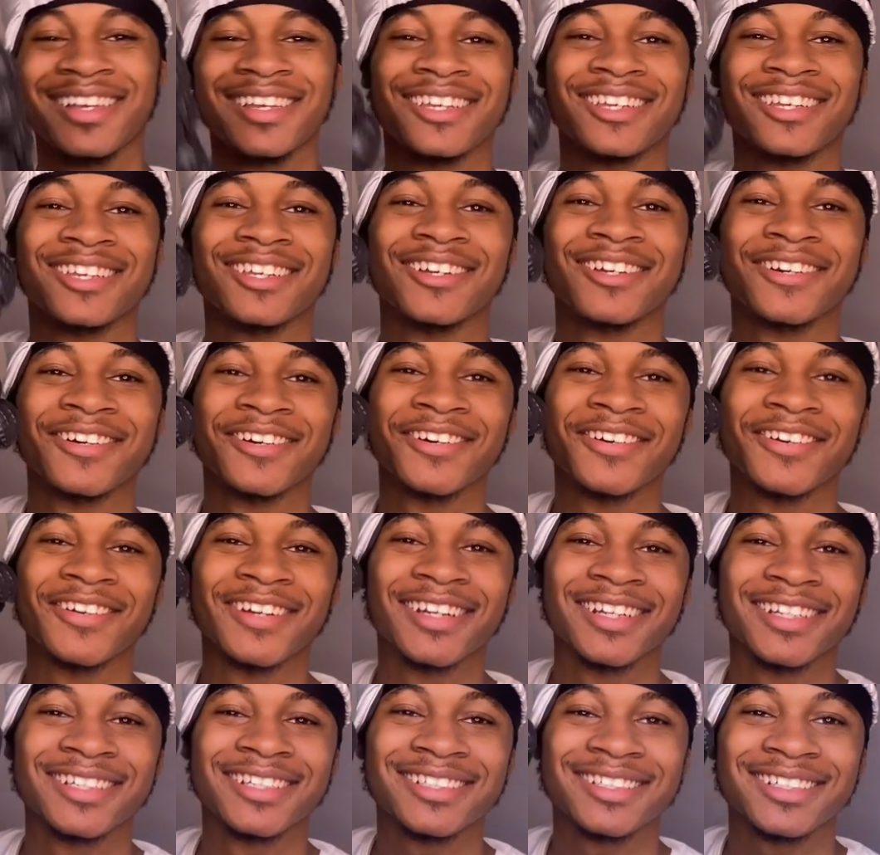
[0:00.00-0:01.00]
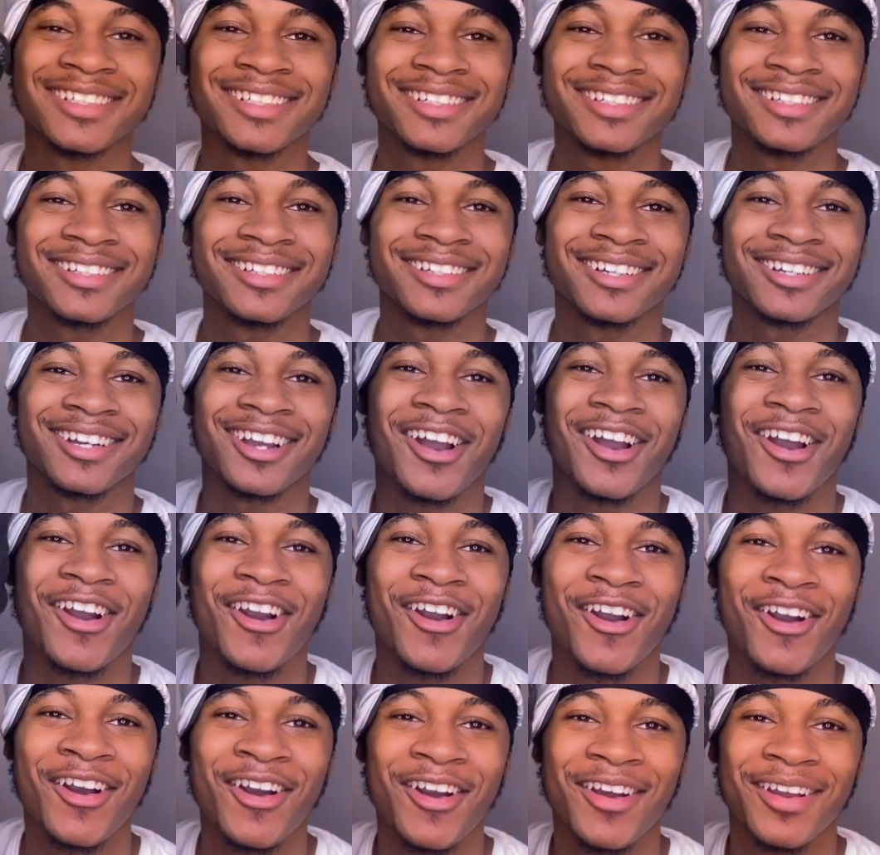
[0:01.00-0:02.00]
yo, that look
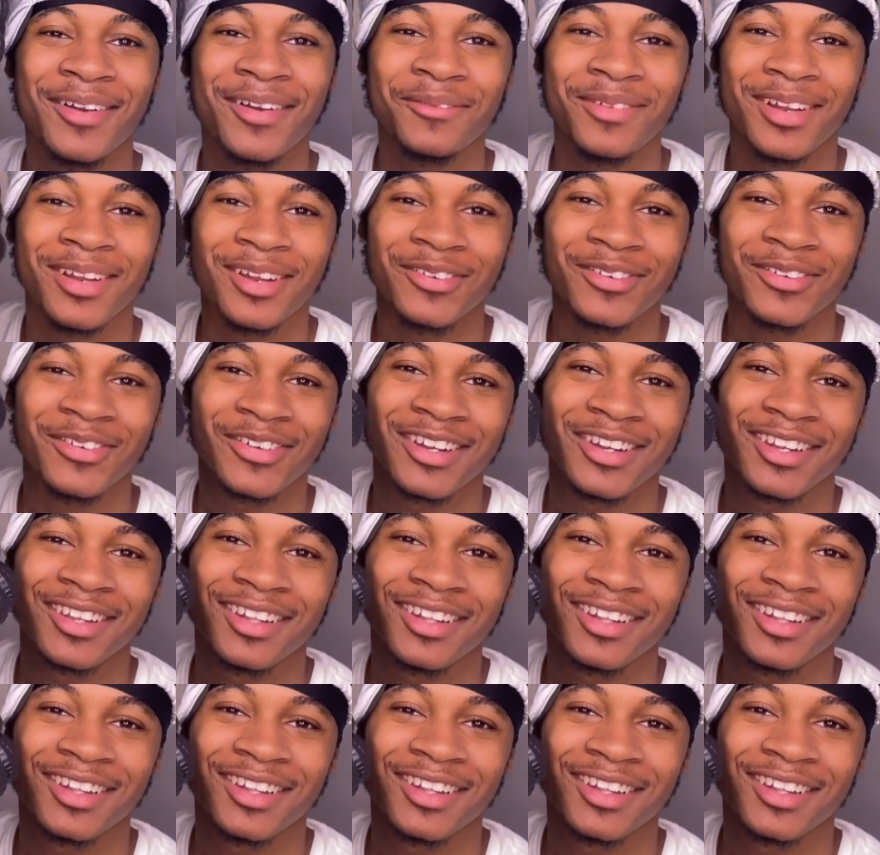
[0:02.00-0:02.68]
hard. I'm not even really